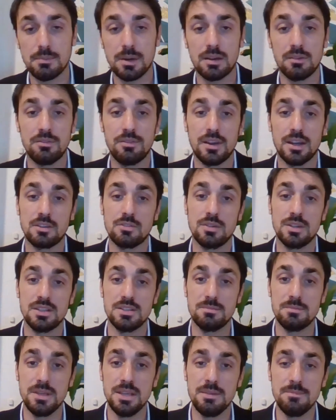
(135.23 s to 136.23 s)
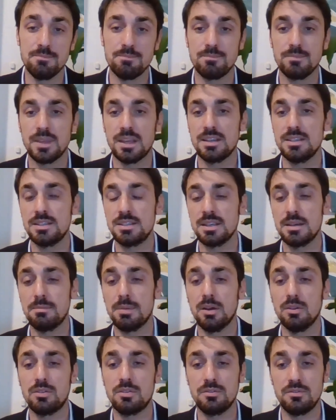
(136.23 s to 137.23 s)
manufacturing SME that is
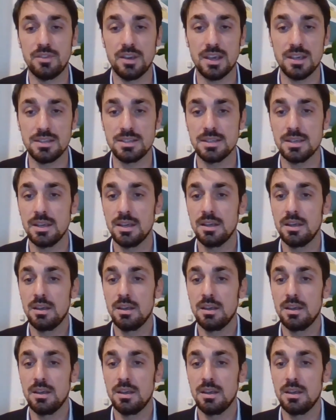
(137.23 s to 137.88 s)
about to face